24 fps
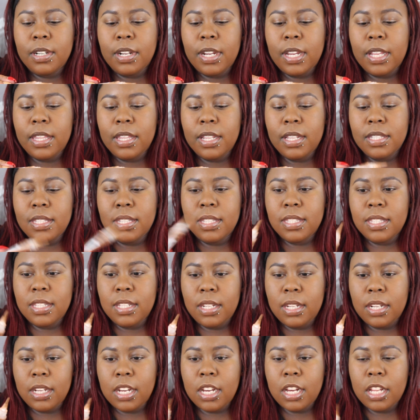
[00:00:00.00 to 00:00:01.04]
and this is
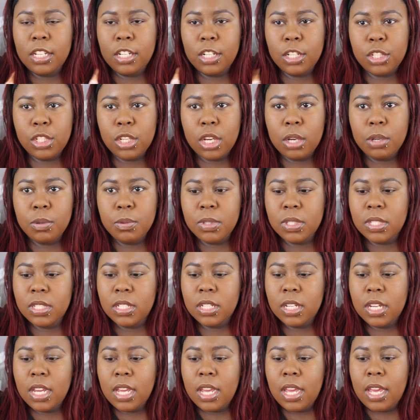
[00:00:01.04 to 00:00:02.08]
in the color
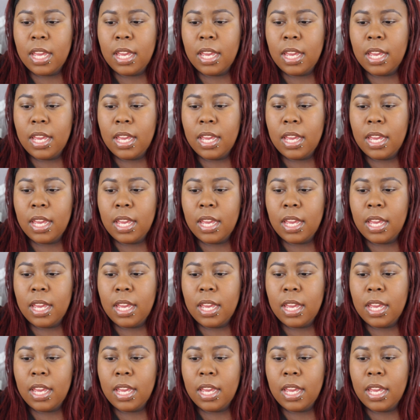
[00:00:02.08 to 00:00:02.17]
Toast.